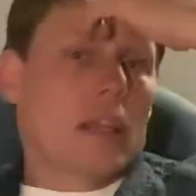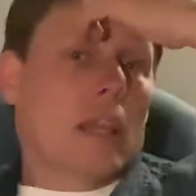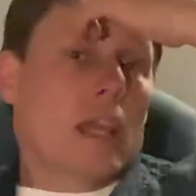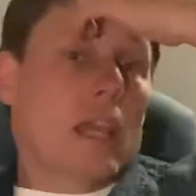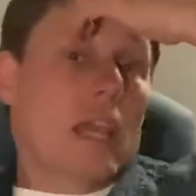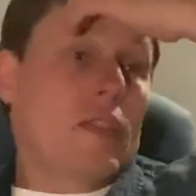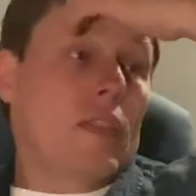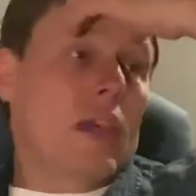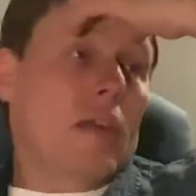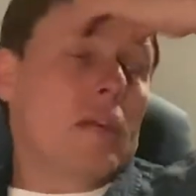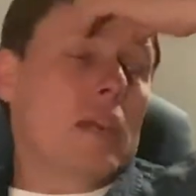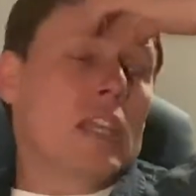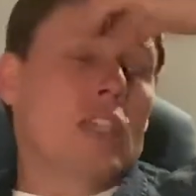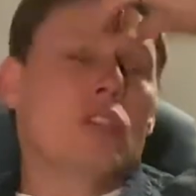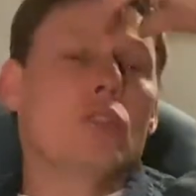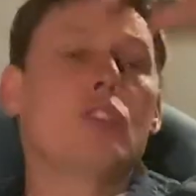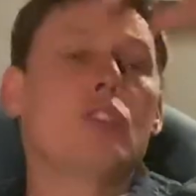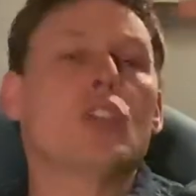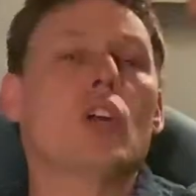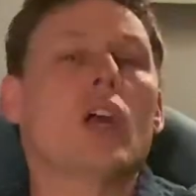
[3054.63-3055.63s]
And
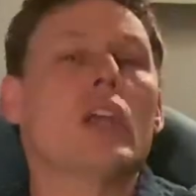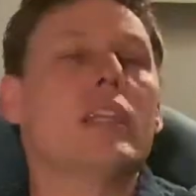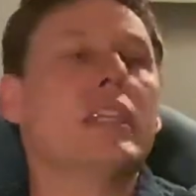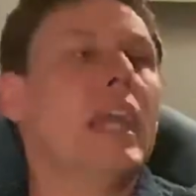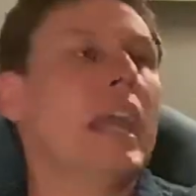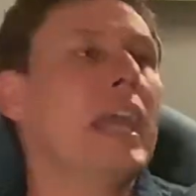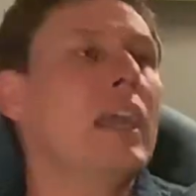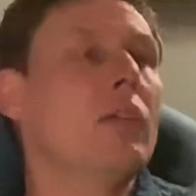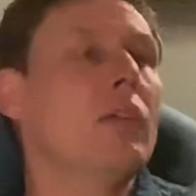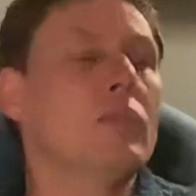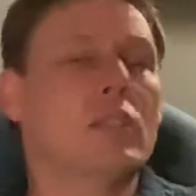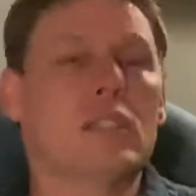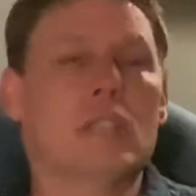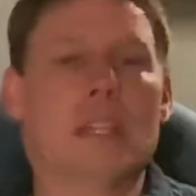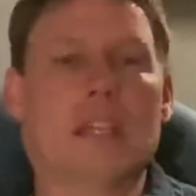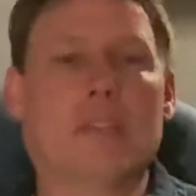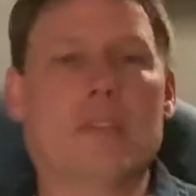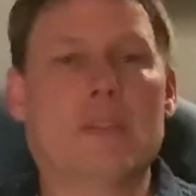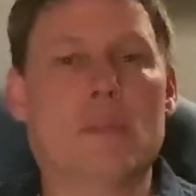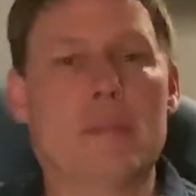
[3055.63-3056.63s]
you start
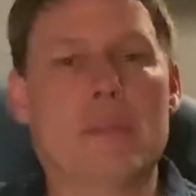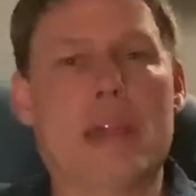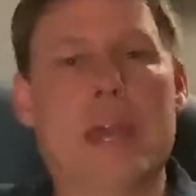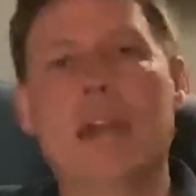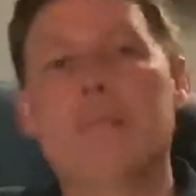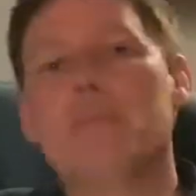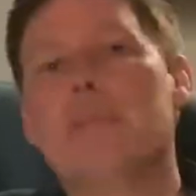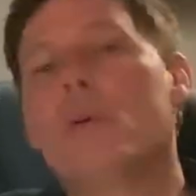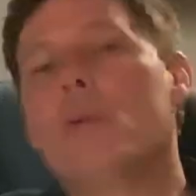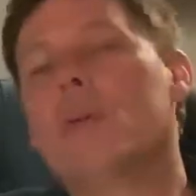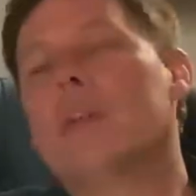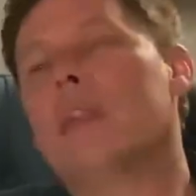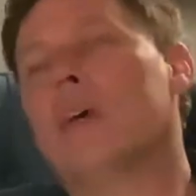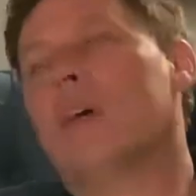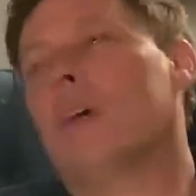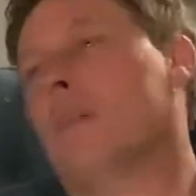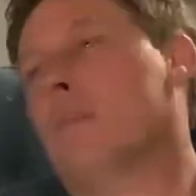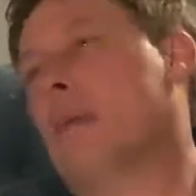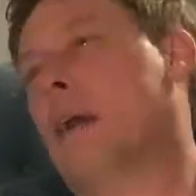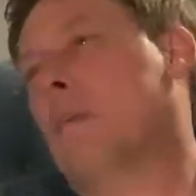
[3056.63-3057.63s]
counseling from that point
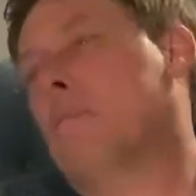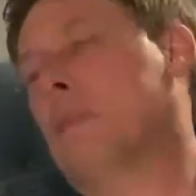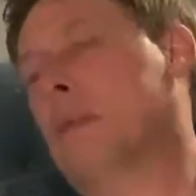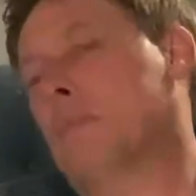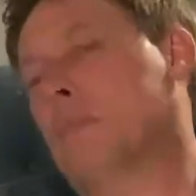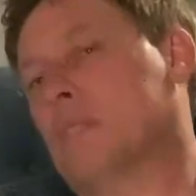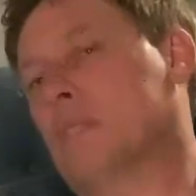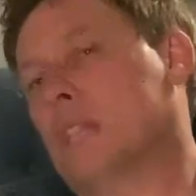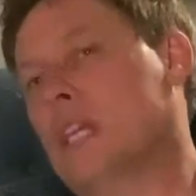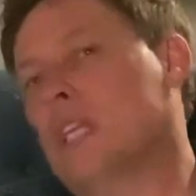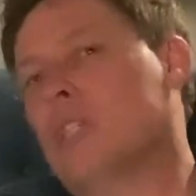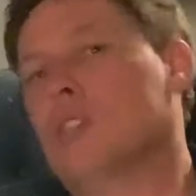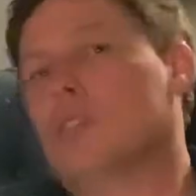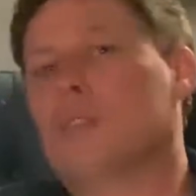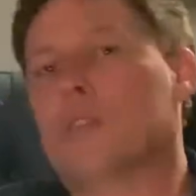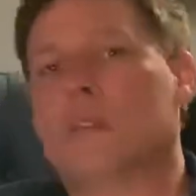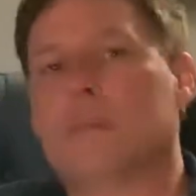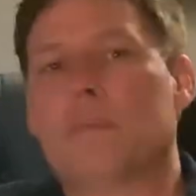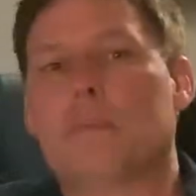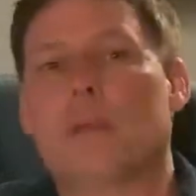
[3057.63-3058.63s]
on about people's
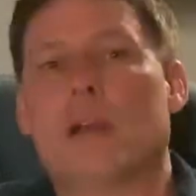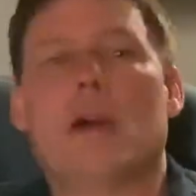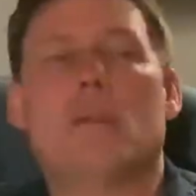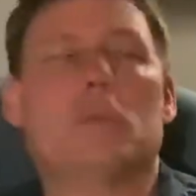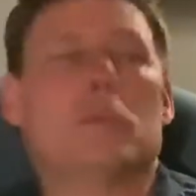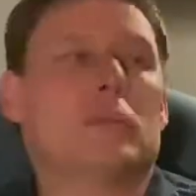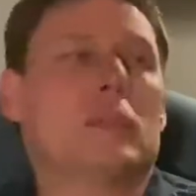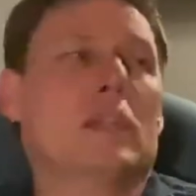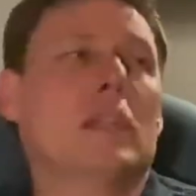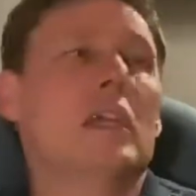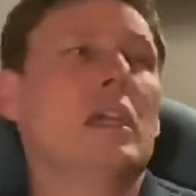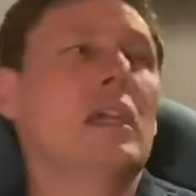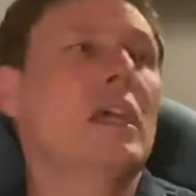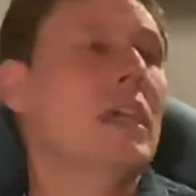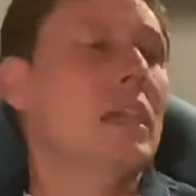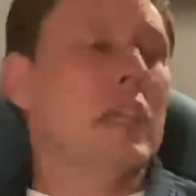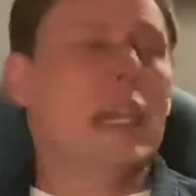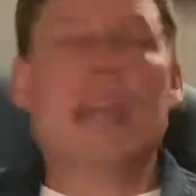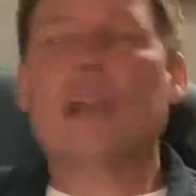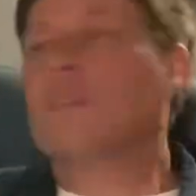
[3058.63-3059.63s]
issues and problems, and
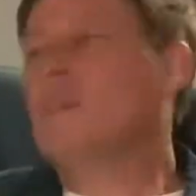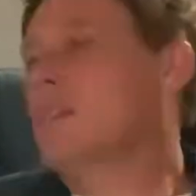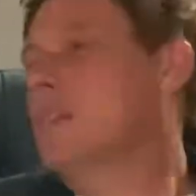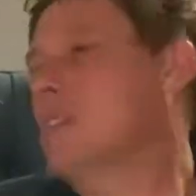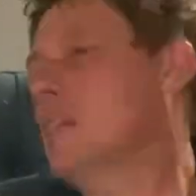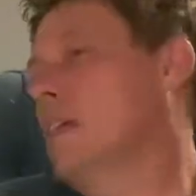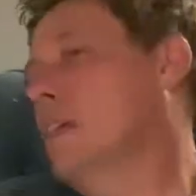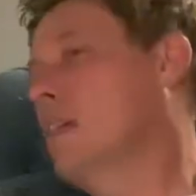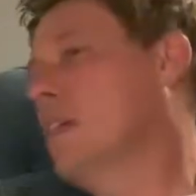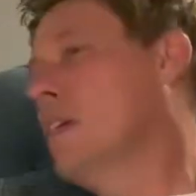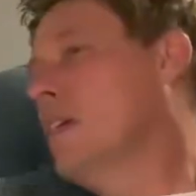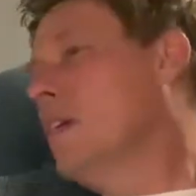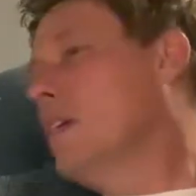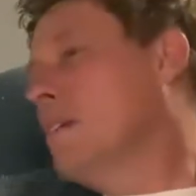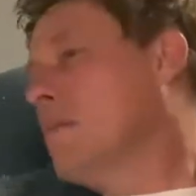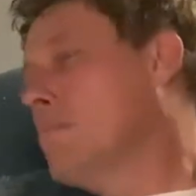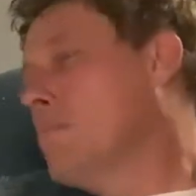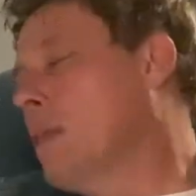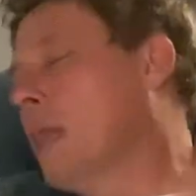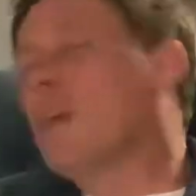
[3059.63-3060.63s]
counseling and
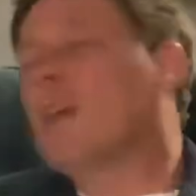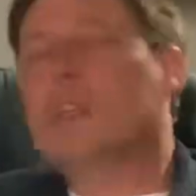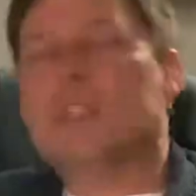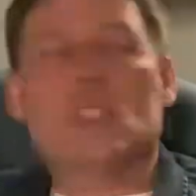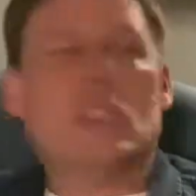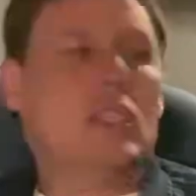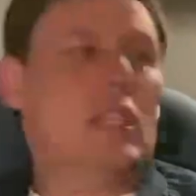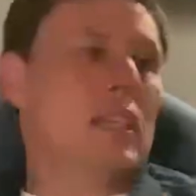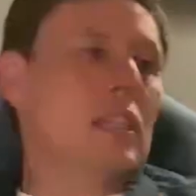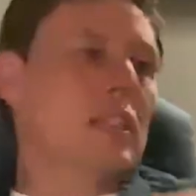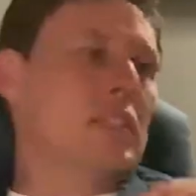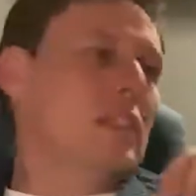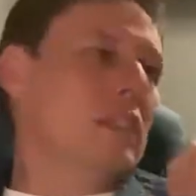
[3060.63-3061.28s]
marriage this,